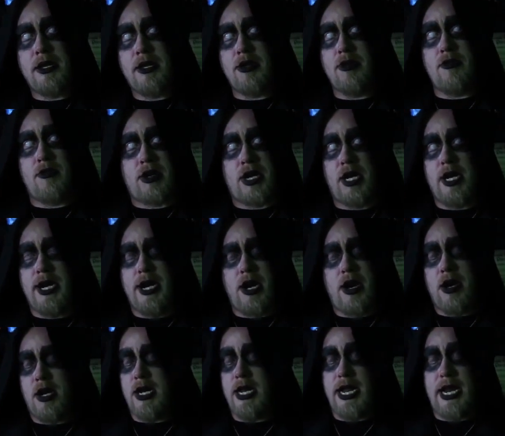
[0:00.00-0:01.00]
You
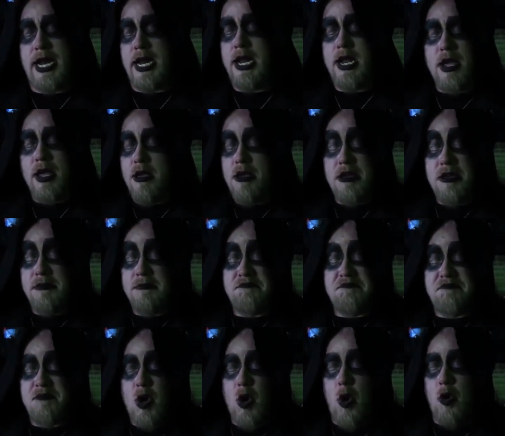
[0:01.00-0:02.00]
clearly
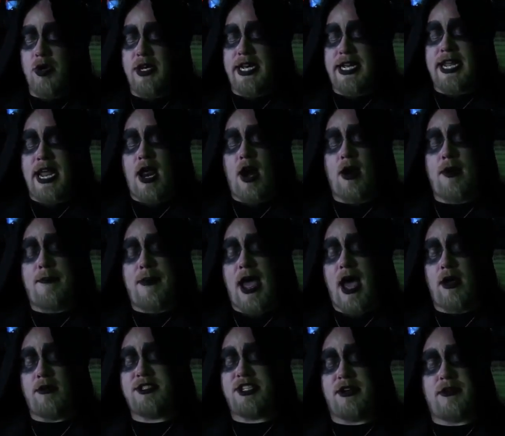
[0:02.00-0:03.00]
only care
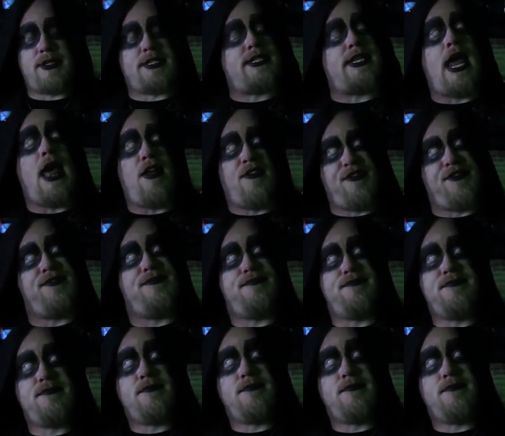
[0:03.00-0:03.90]
about yourself.